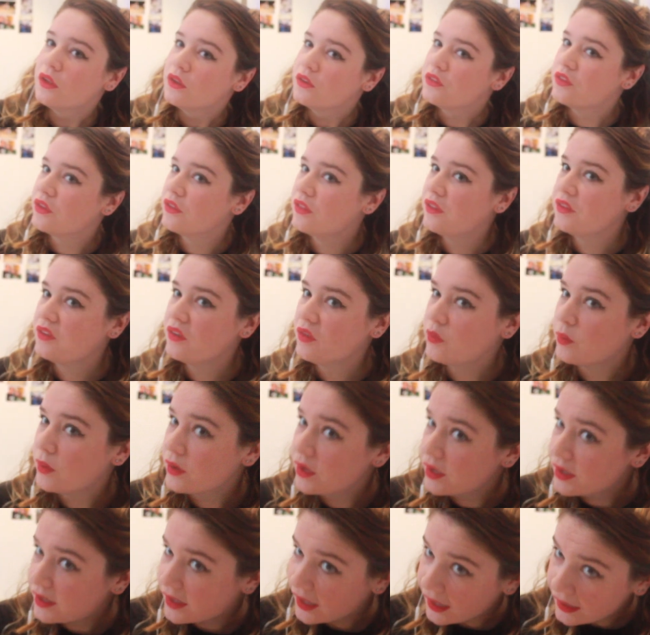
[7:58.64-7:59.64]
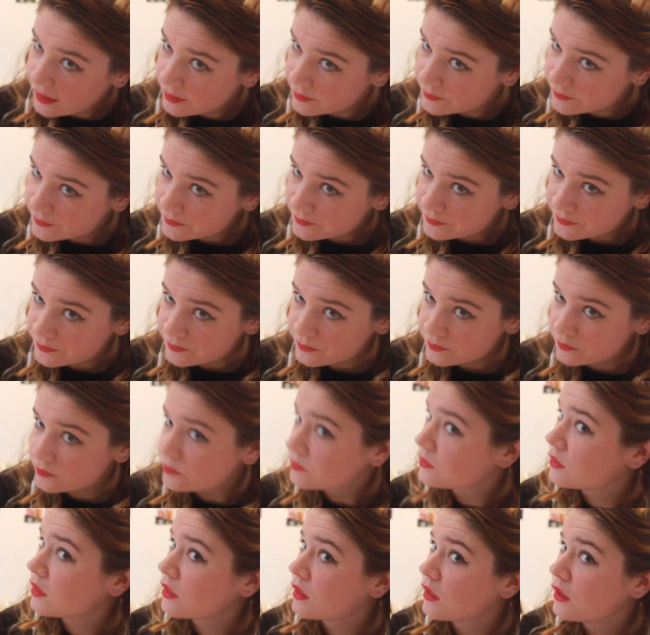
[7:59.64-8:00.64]
So this is what you get.
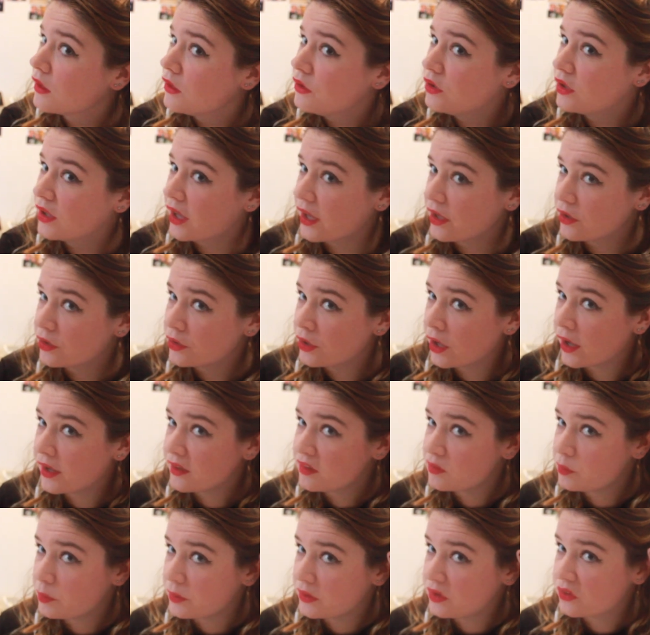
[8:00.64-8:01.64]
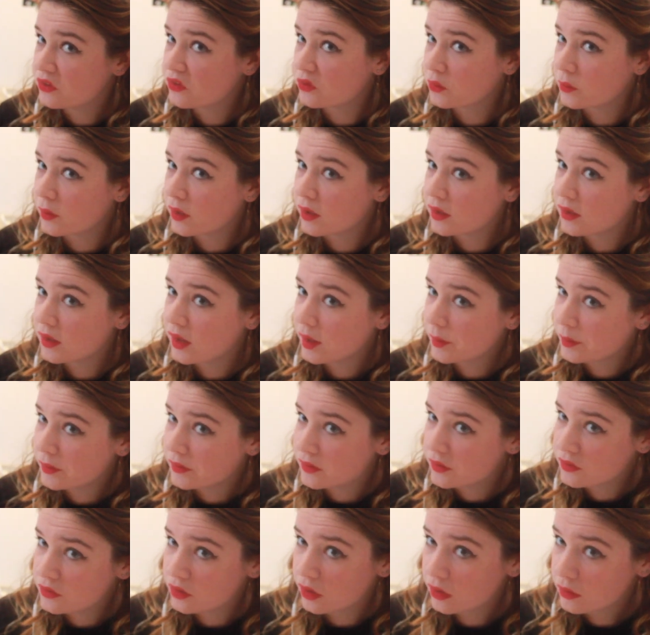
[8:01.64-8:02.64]
You get your nice big swirl up
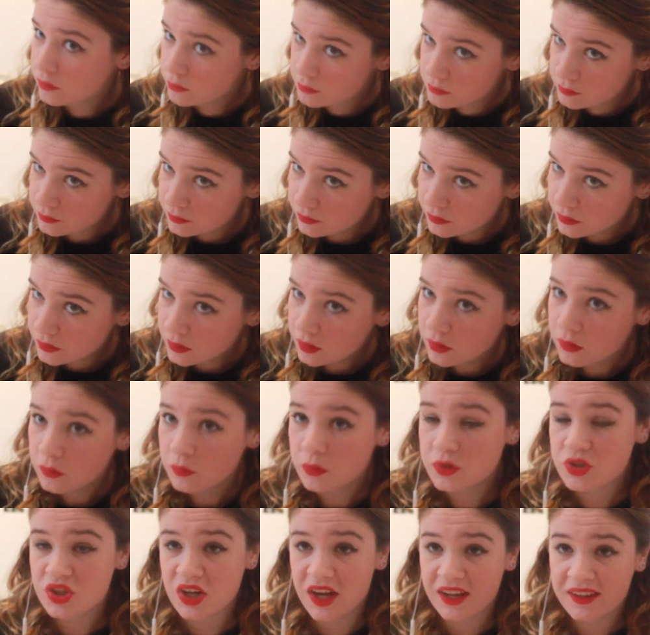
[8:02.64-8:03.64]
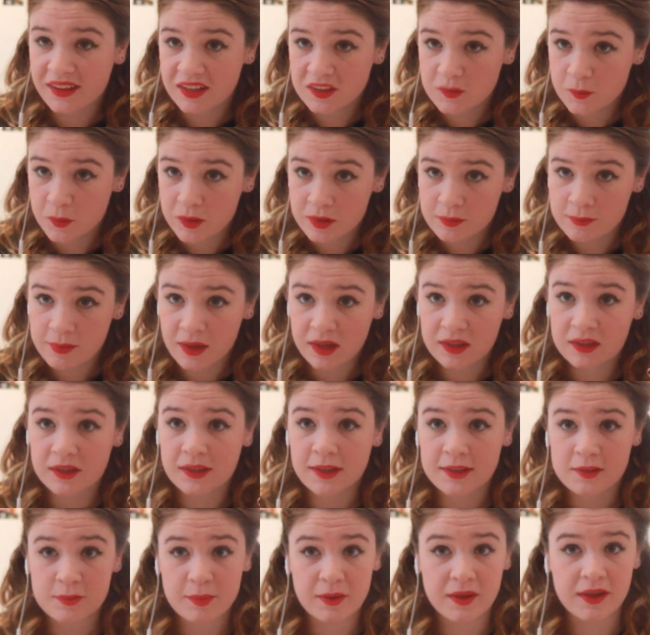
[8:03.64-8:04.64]
in the top, which I like to pin back
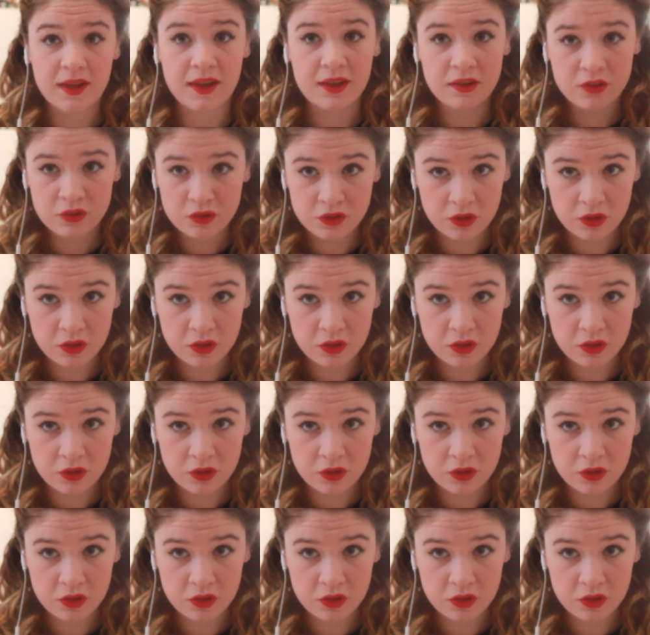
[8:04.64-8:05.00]
against my head.